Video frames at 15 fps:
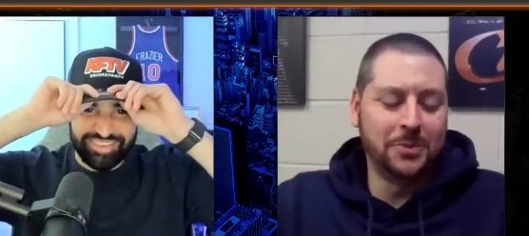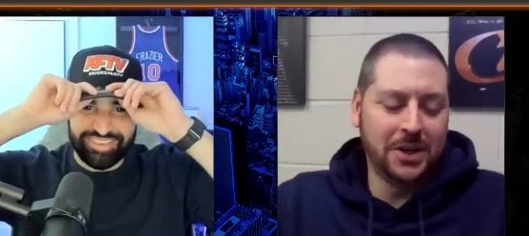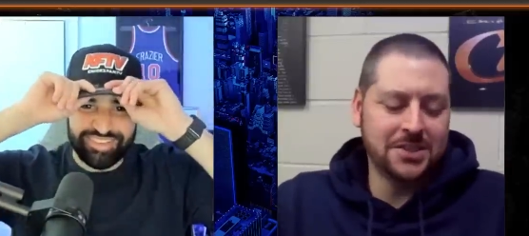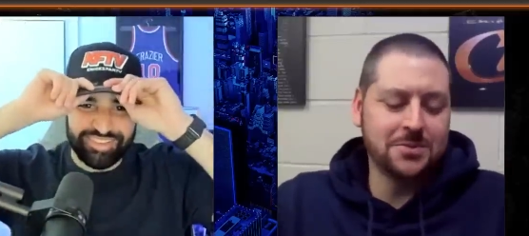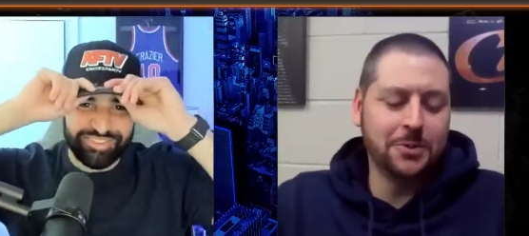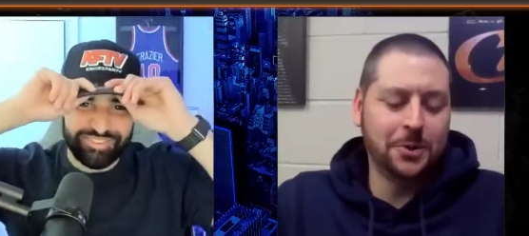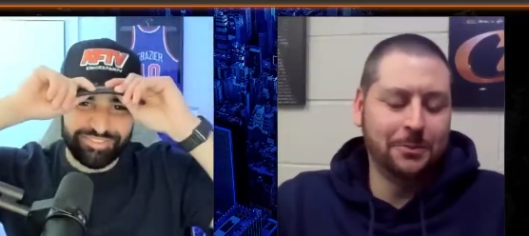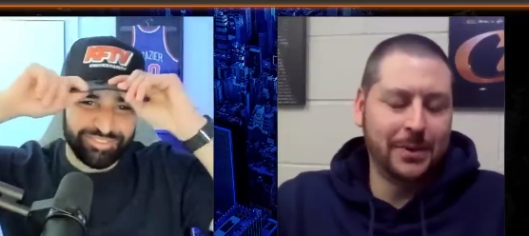
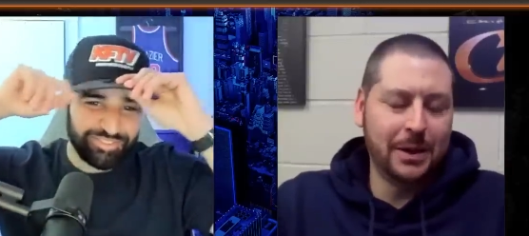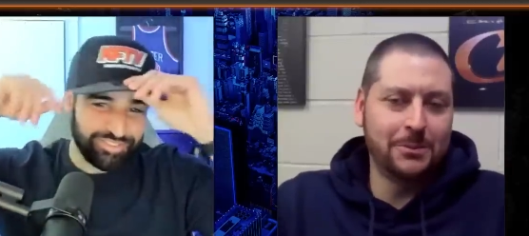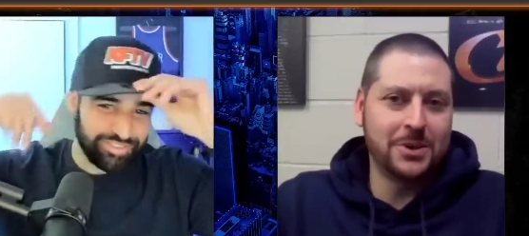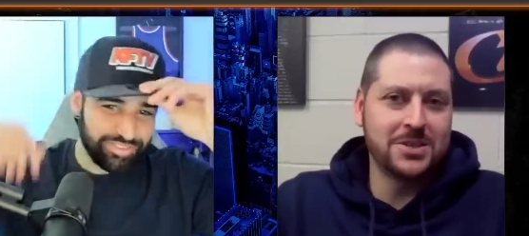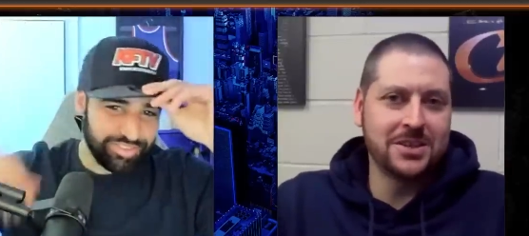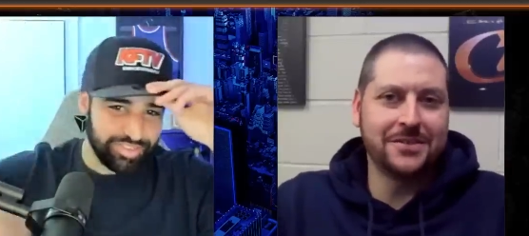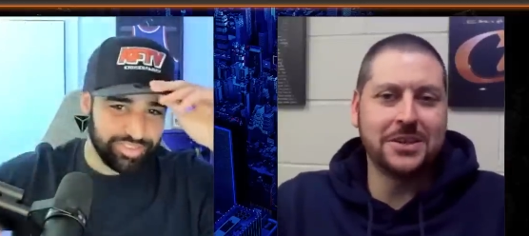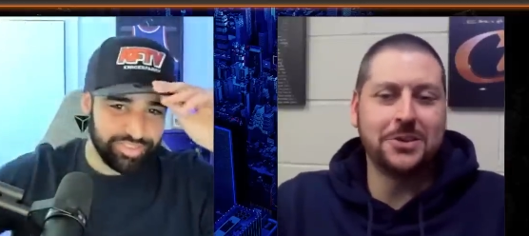Speaker 1: Multiple members
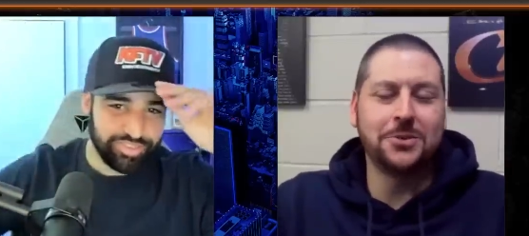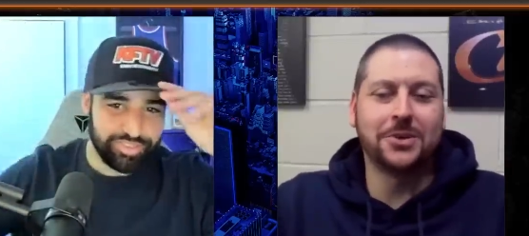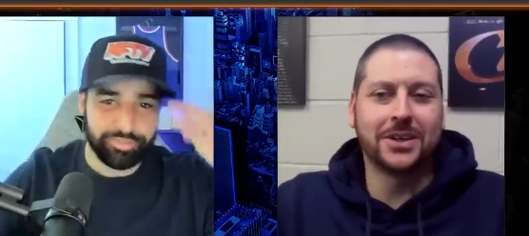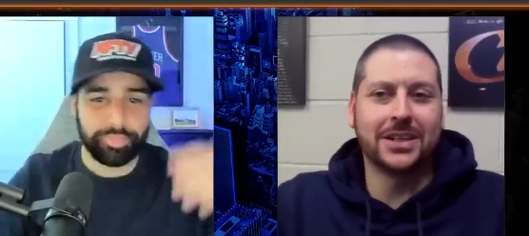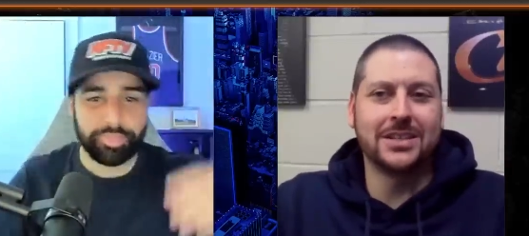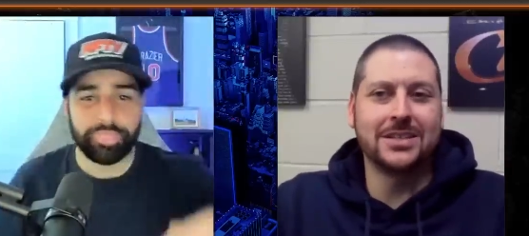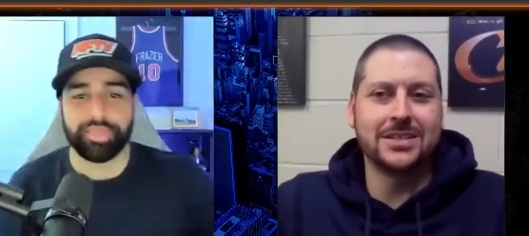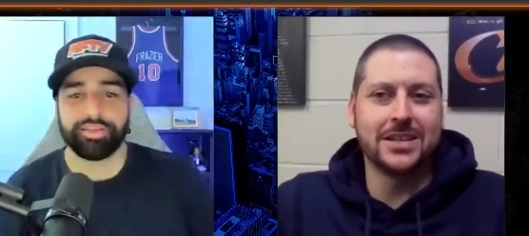of the
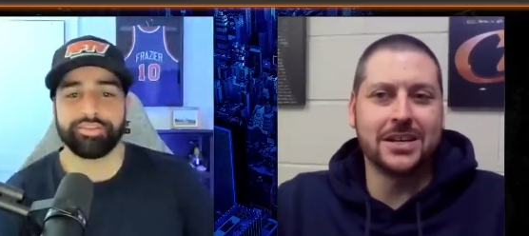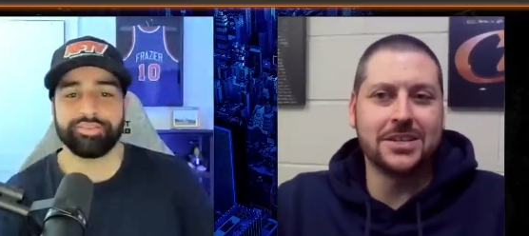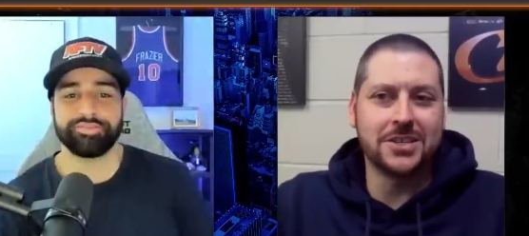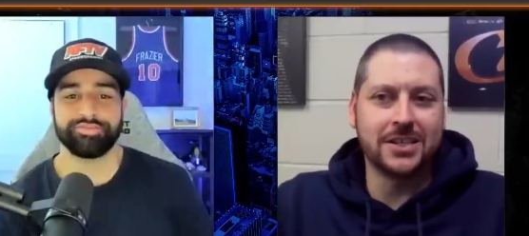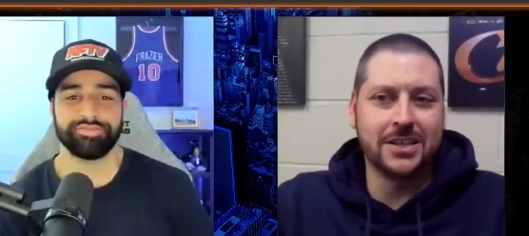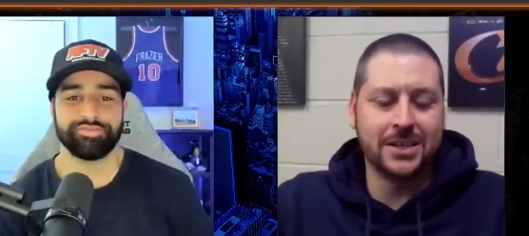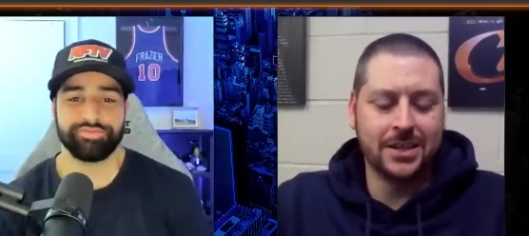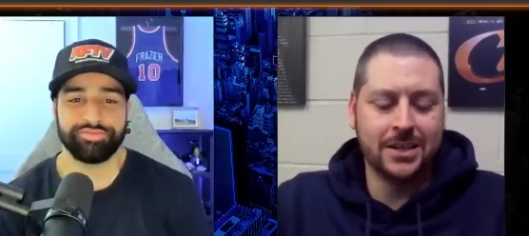
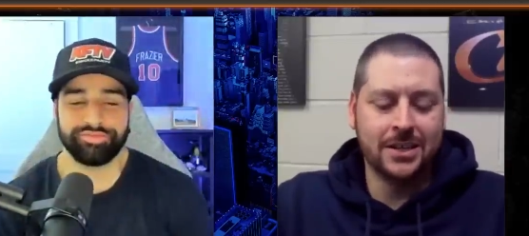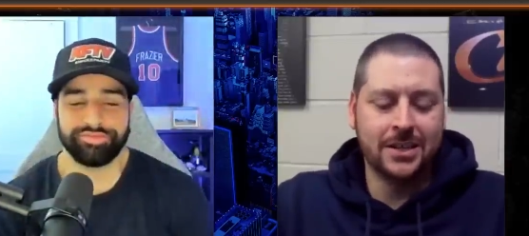organization